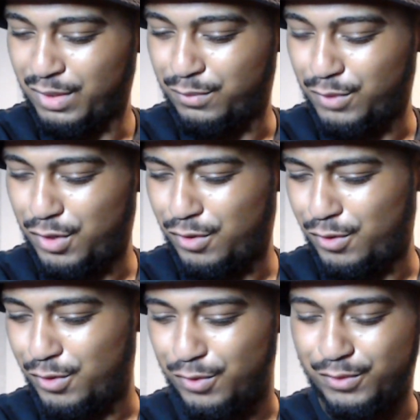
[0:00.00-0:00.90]

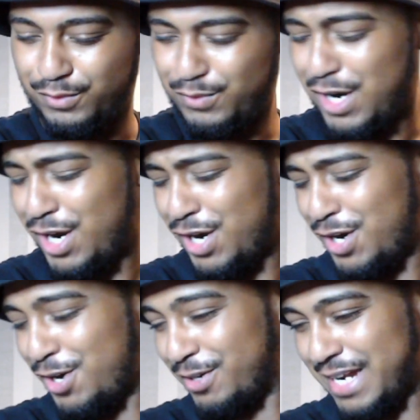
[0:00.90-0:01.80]

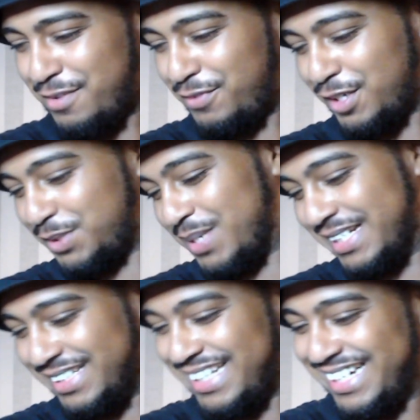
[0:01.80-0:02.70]
Whoa, Gale Force
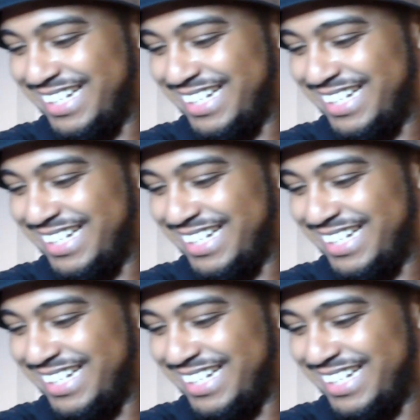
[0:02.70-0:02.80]
wins.